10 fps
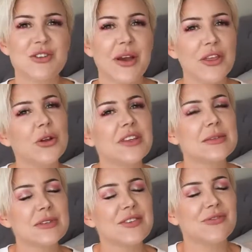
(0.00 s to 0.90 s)
So I thought
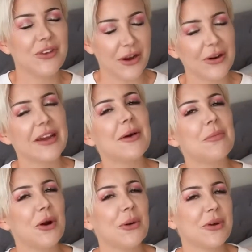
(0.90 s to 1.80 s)
this was a very
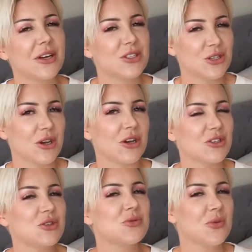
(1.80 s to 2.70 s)
appropriate
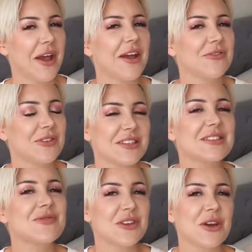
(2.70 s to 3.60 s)
shirt to wear for
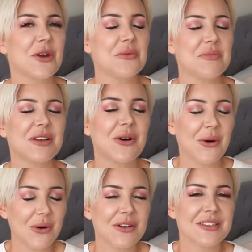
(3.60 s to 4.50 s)
this video,
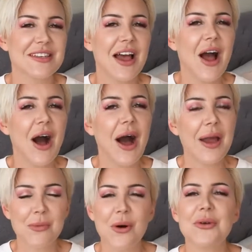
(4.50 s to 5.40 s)
because
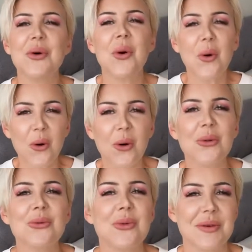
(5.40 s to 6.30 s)
I want
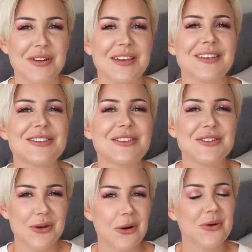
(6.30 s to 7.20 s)
all women to
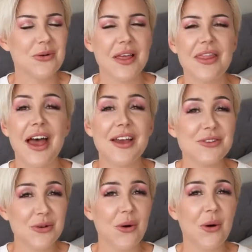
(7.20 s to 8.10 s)
know
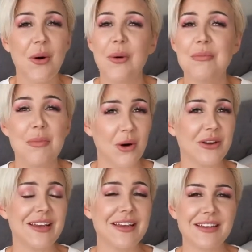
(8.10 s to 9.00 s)
that your body